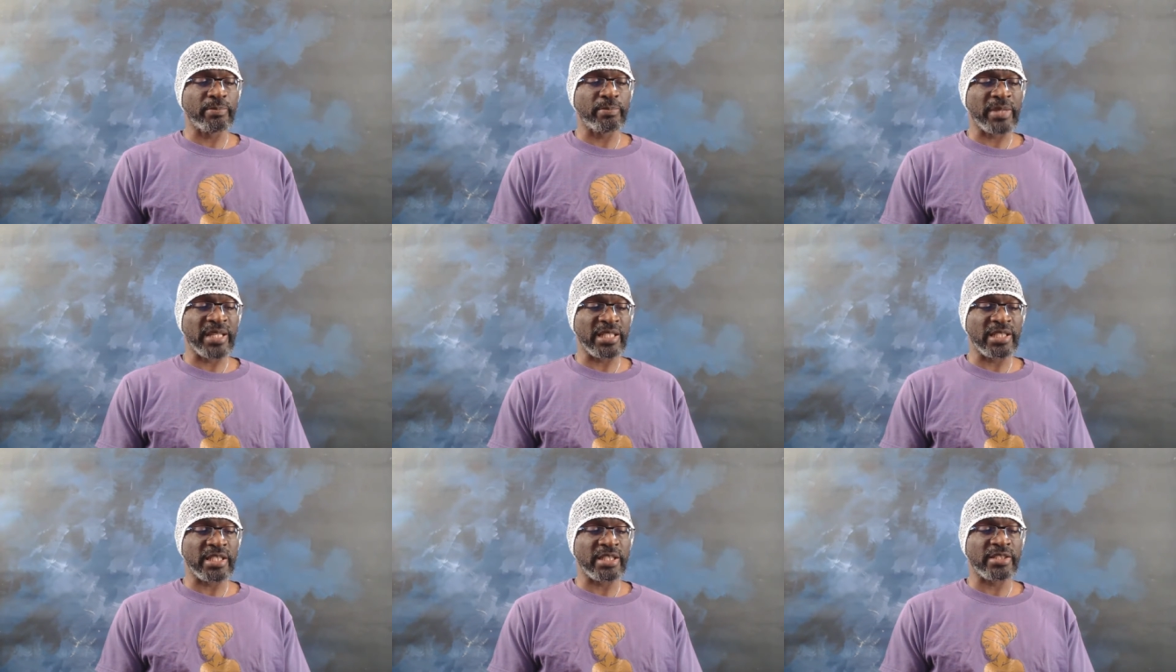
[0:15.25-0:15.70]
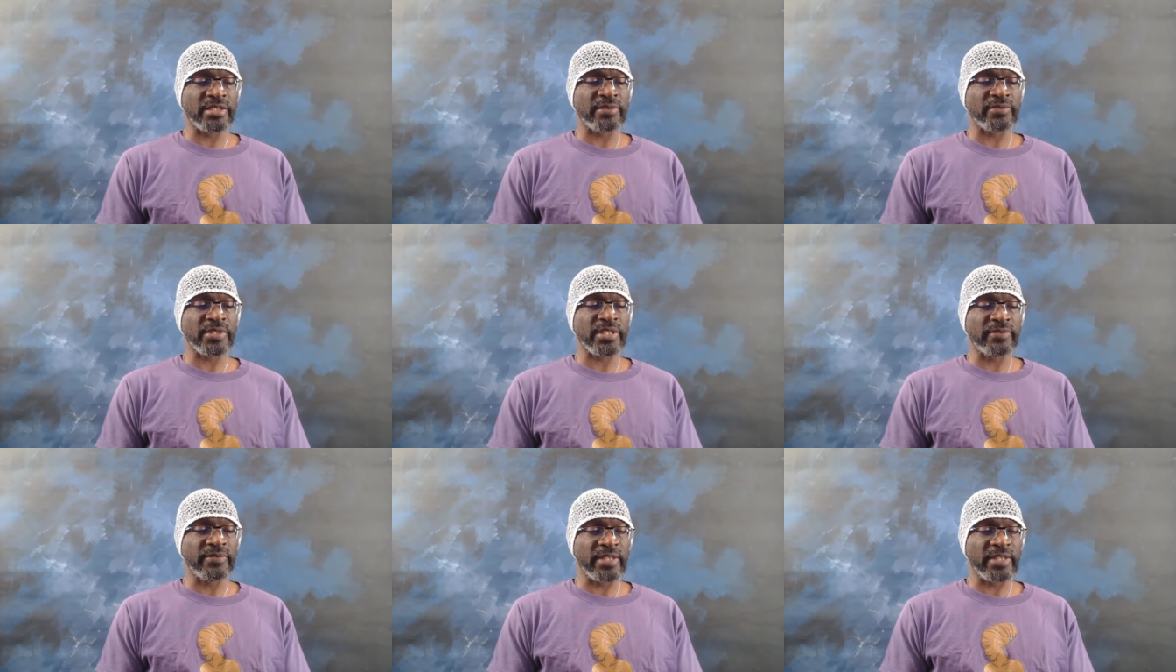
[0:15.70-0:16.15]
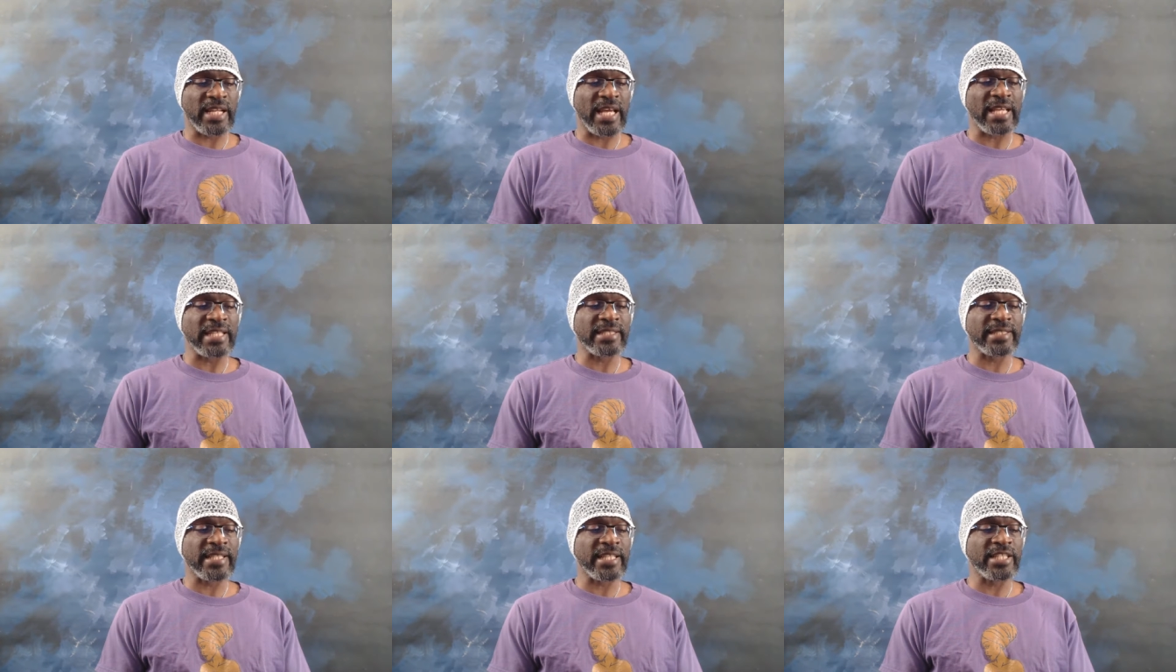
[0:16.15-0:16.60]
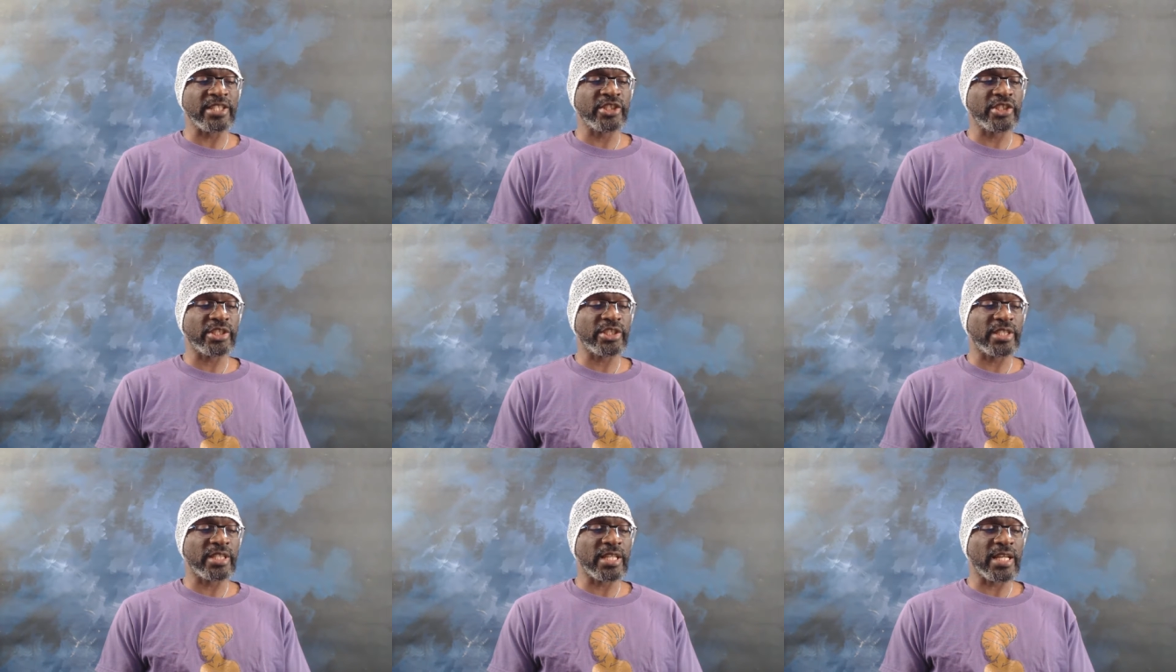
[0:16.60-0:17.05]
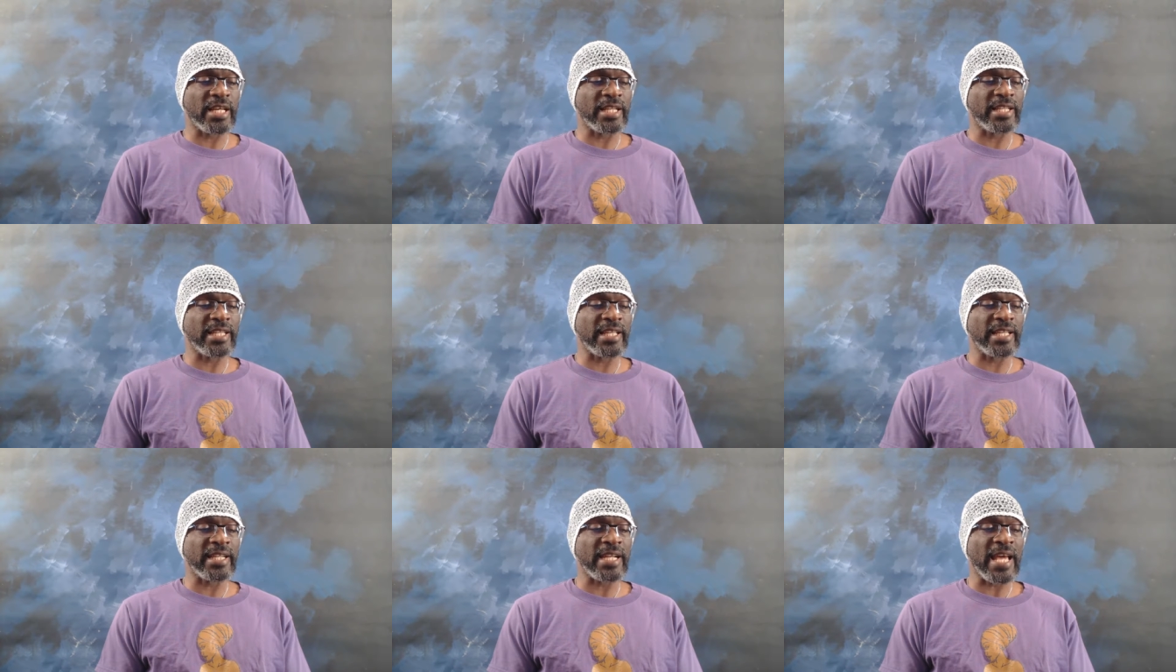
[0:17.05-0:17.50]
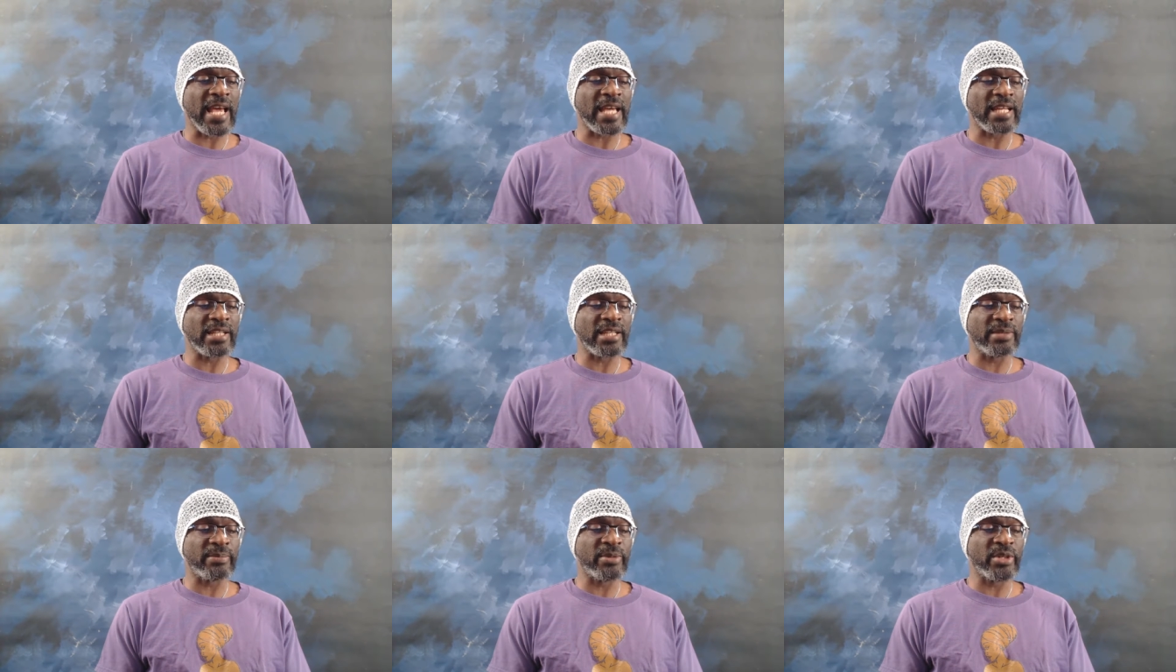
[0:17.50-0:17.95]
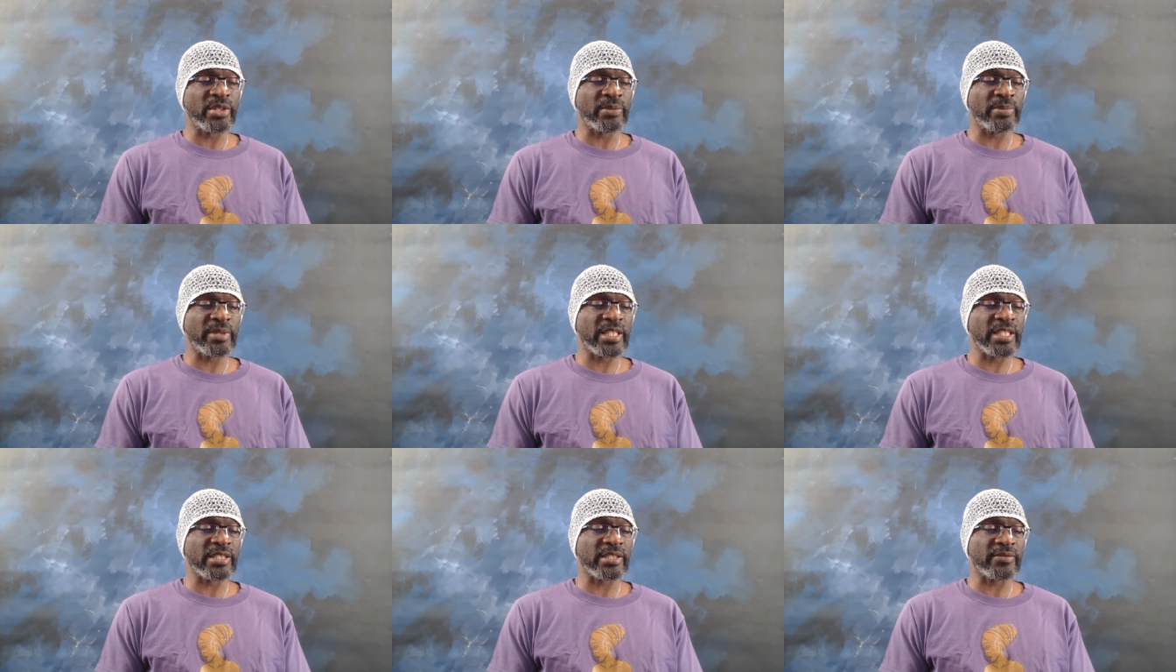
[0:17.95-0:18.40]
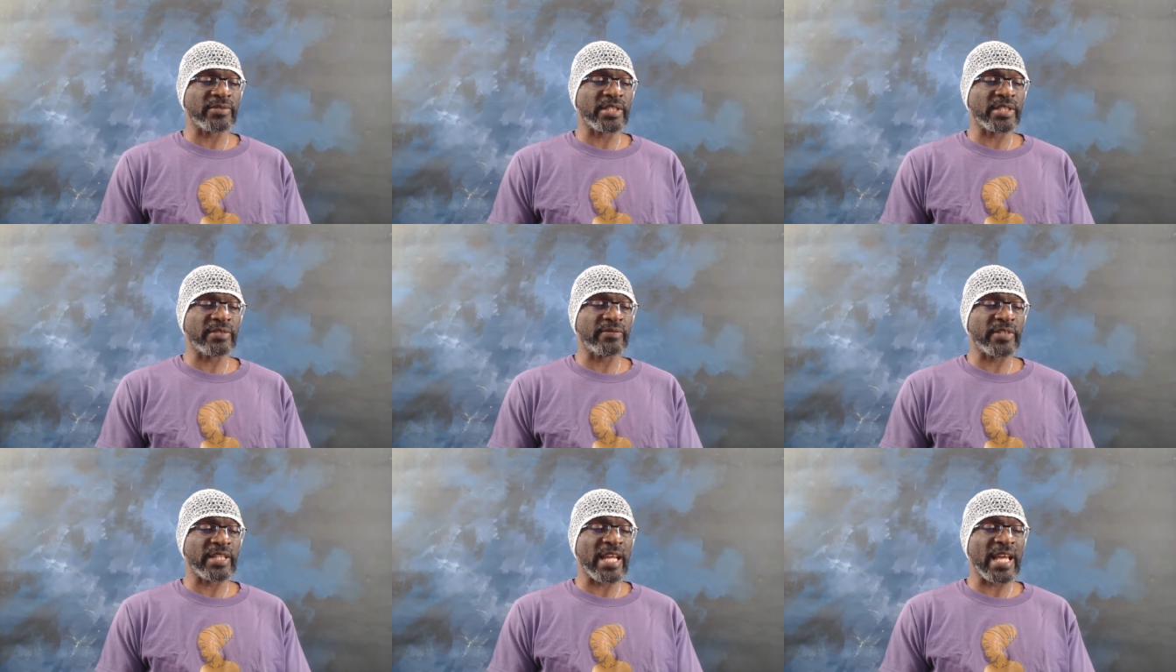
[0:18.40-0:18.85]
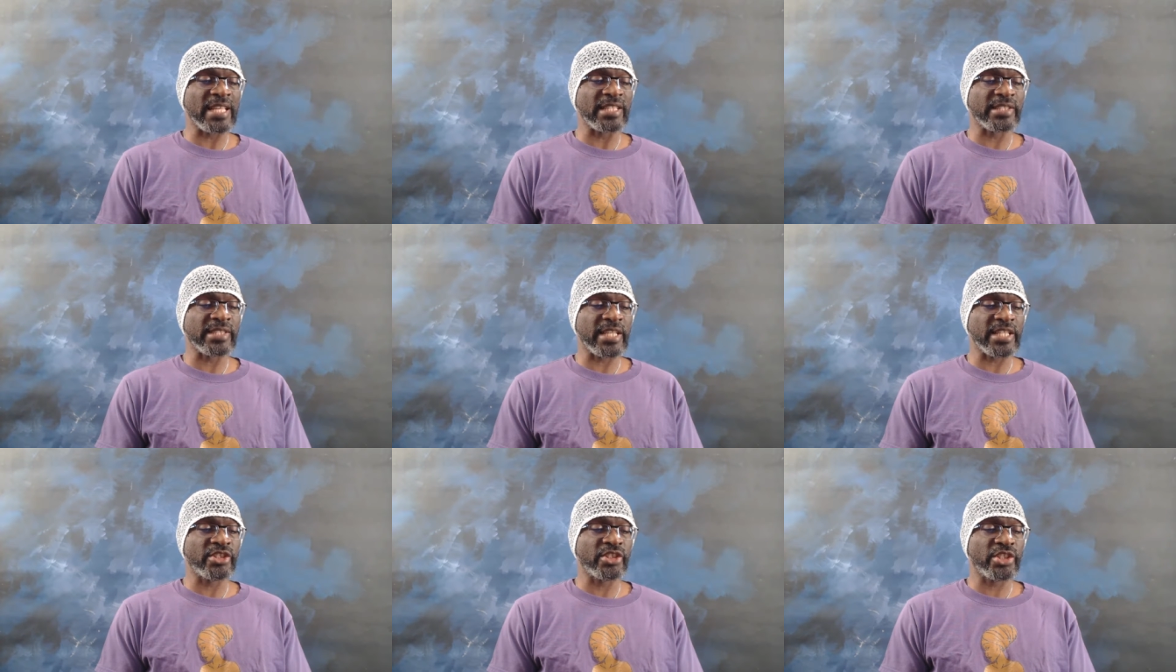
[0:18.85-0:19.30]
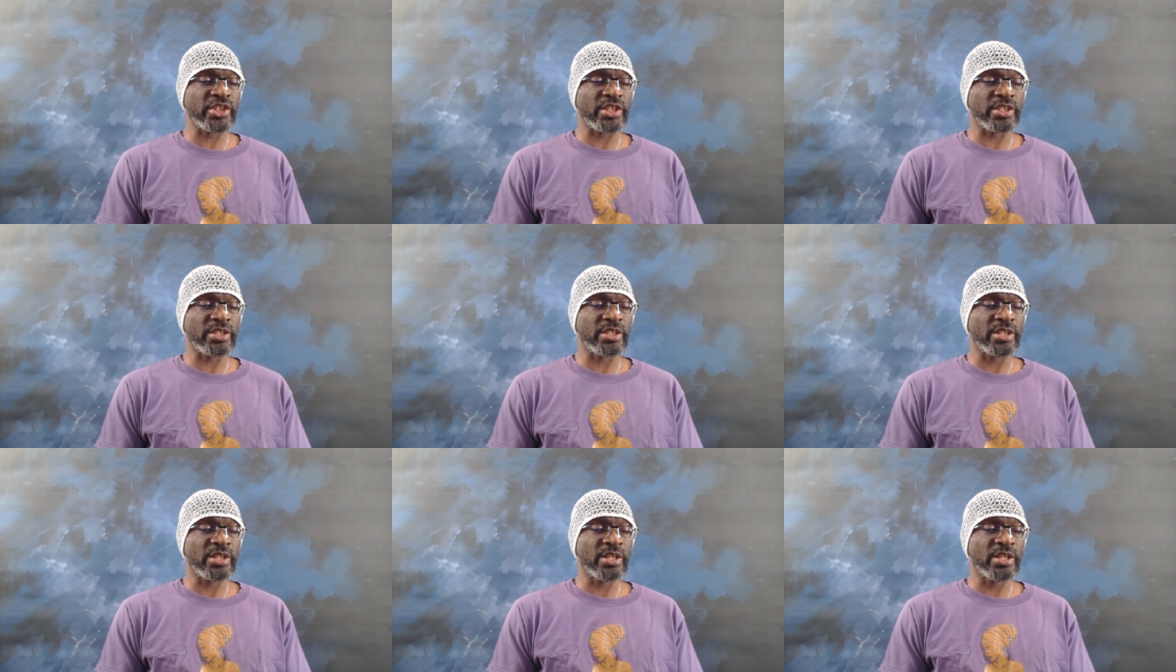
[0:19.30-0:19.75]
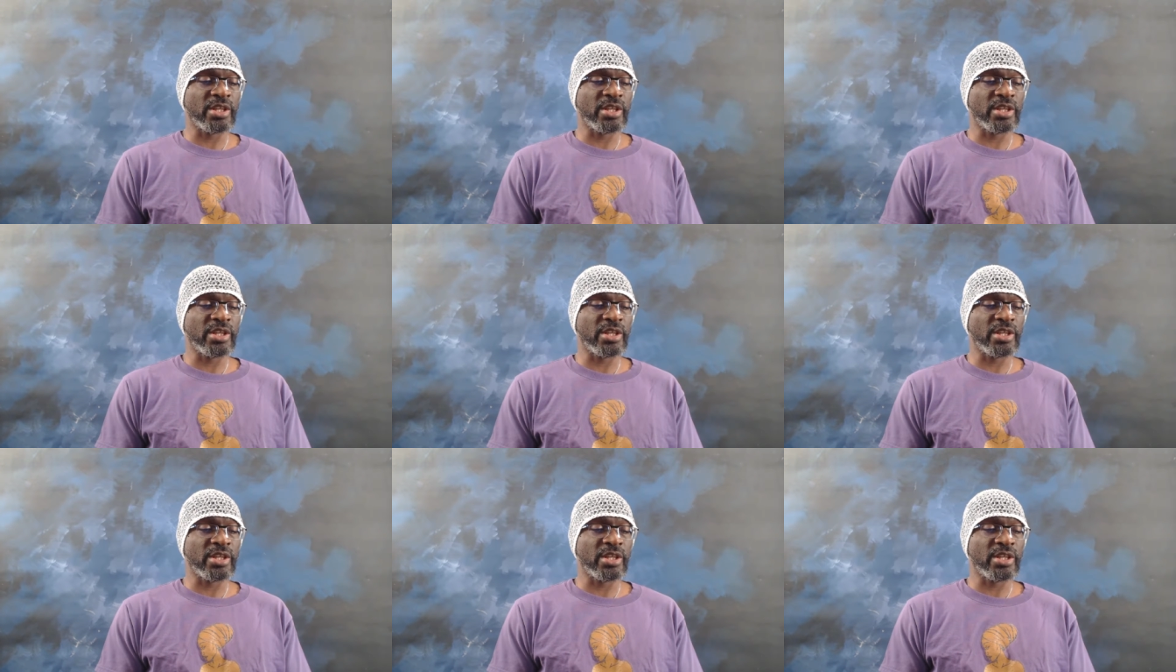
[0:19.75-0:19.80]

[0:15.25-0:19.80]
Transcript: builders of civilization and their land the birthplace of civilization,